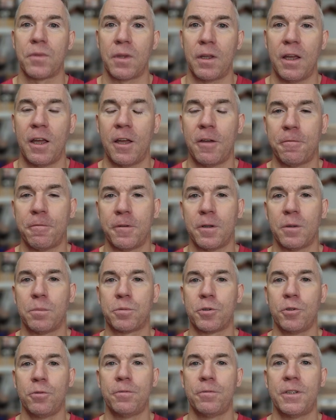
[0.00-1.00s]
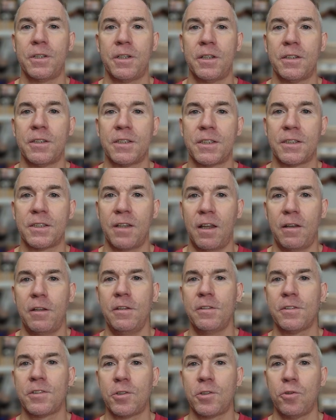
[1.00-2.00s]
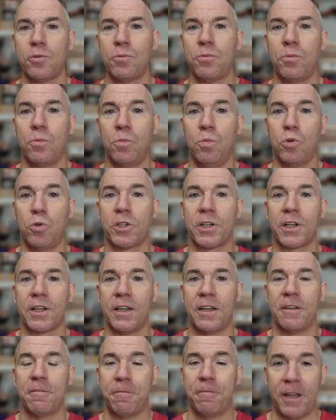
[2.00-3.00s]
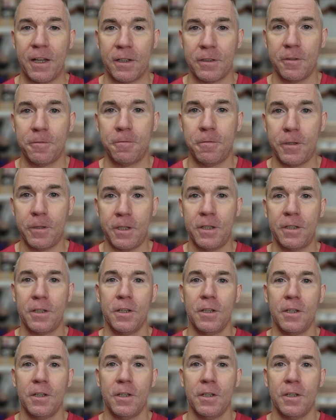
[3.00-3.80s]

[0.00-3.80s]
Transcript: have proven in studies to work effectively.